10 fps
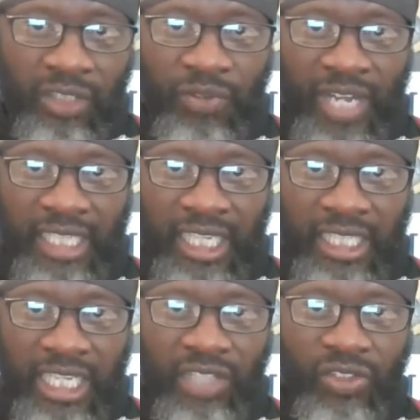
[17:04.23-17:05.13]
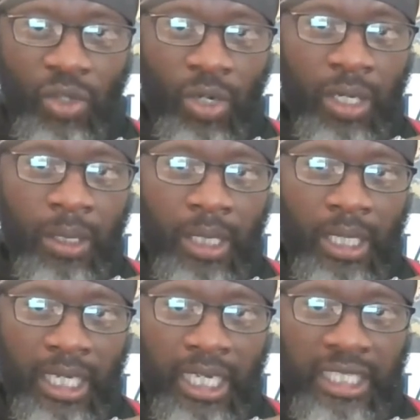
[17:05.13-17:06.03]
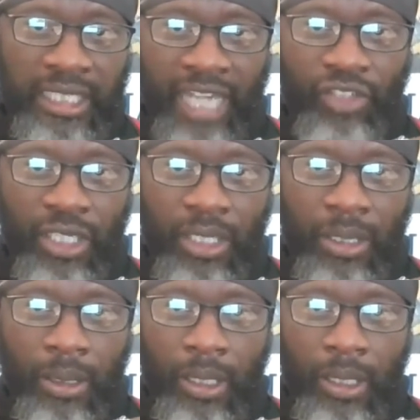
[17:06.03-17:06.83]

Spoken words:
is the fact that Esau is actually